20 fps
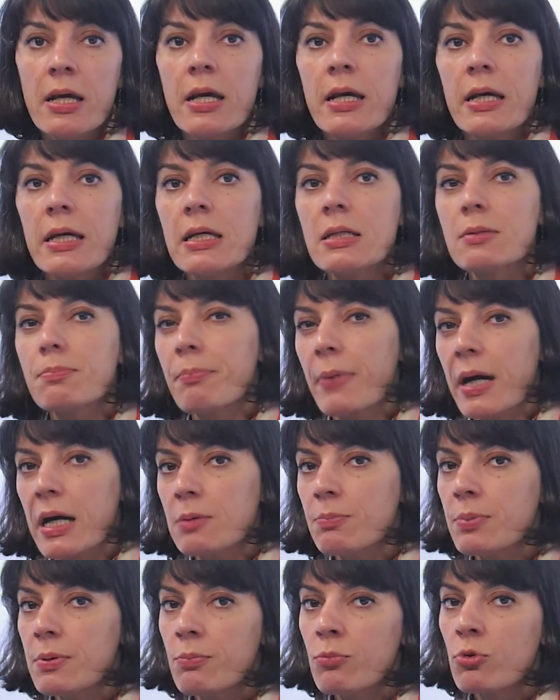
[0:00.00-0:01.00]
it might
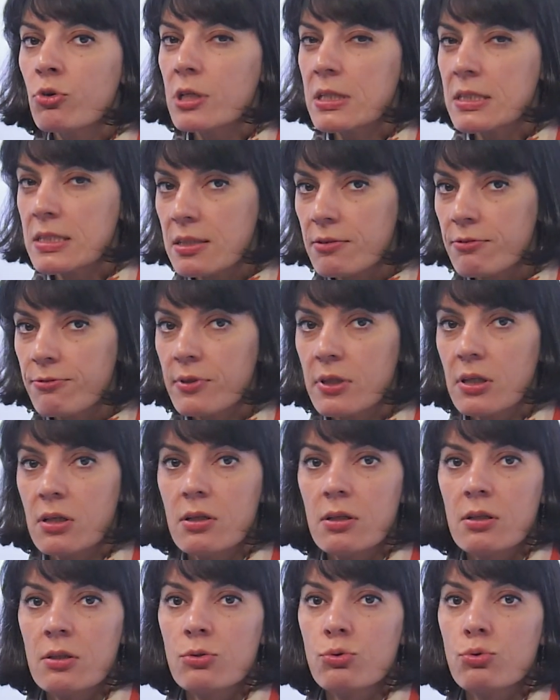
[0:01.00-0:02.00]
be more
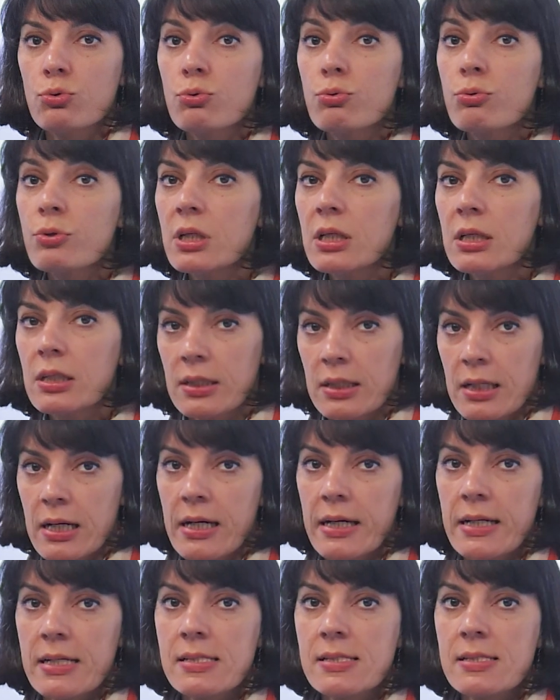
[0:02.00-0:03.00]
difficult to
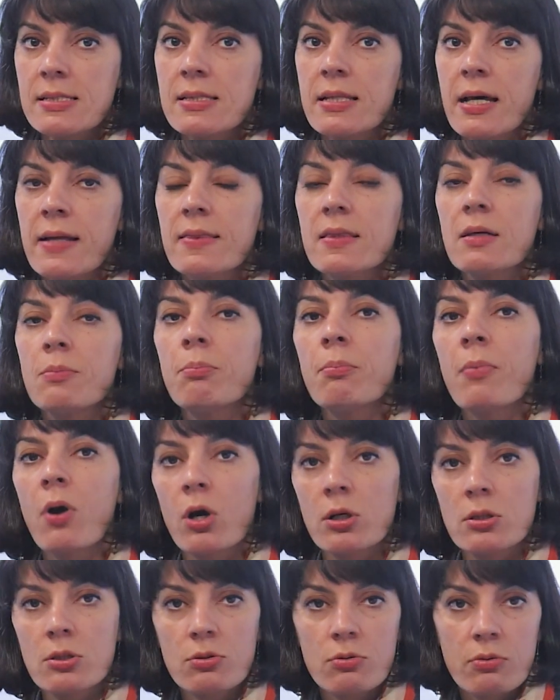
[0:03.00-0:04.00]
realize that the
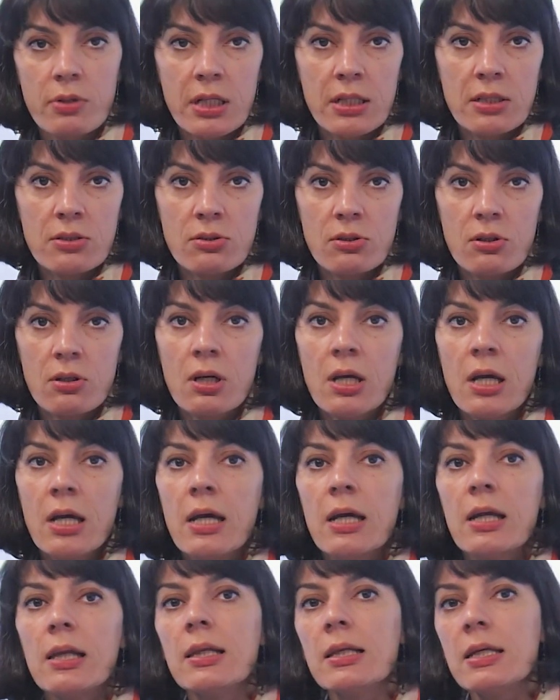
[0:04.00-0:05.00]
moderator
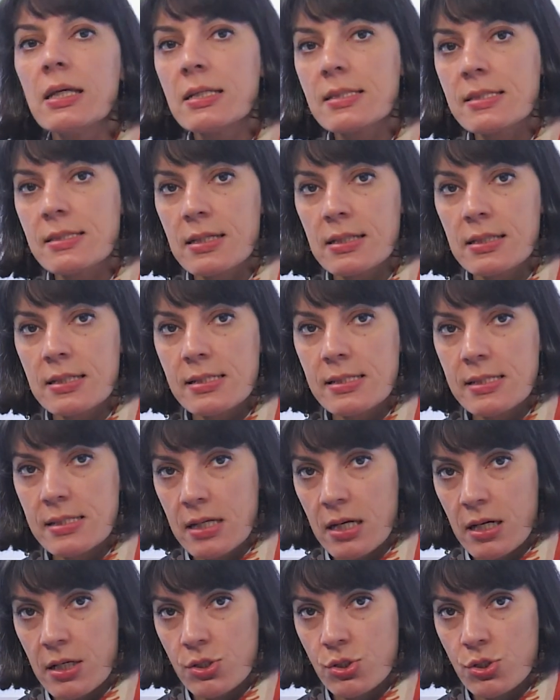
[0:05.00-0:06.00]
leads the
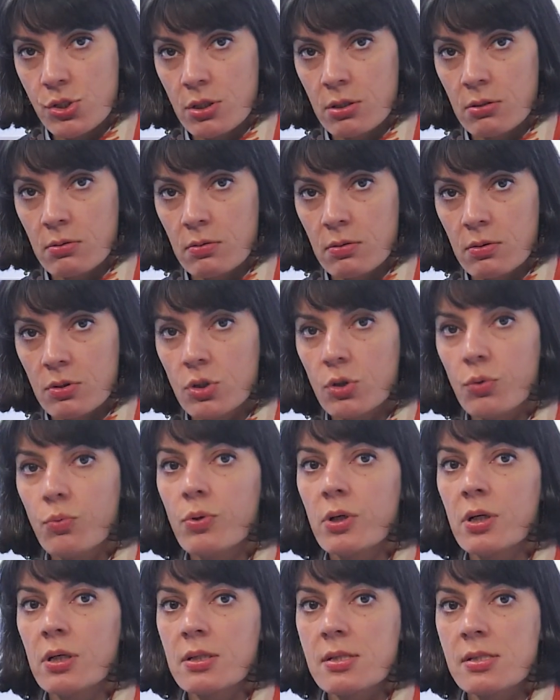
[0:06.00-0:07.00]
discussion
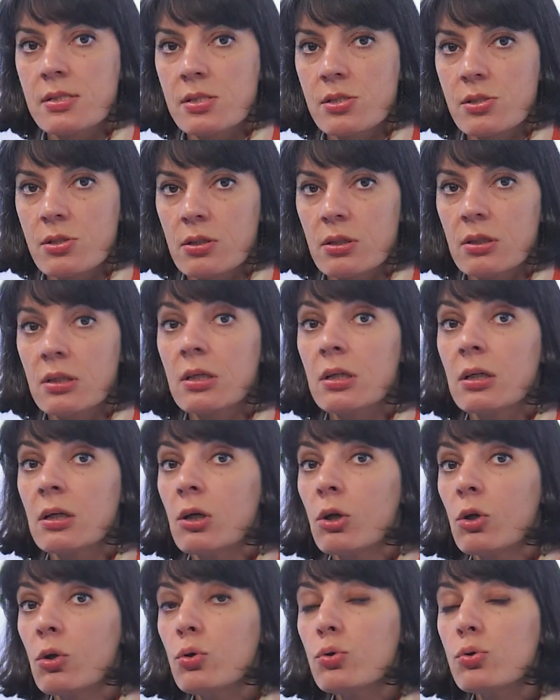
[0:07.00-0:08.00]
toward a certain
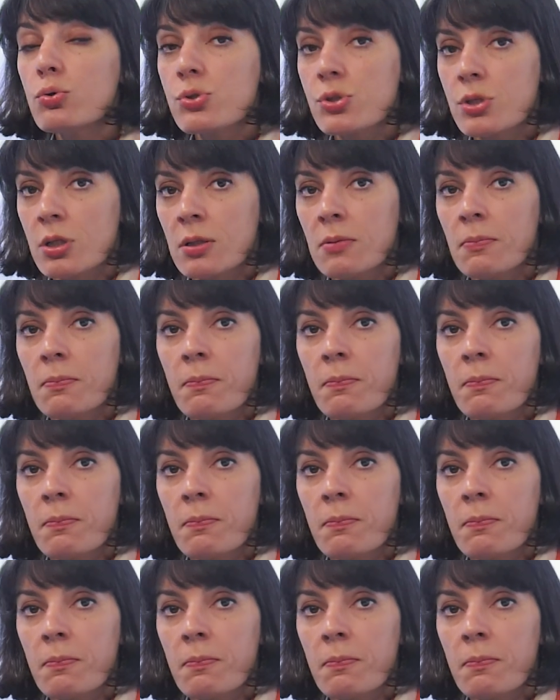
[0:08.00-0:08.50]
conclusion